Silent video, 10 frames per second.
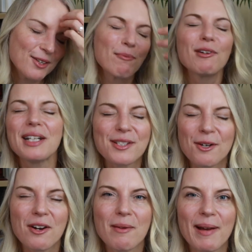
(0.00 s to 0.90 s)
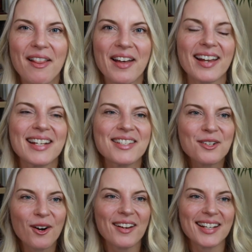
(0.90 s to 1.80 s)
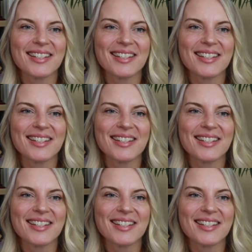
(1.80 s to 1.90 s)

So I'm really sorry about that. It's not.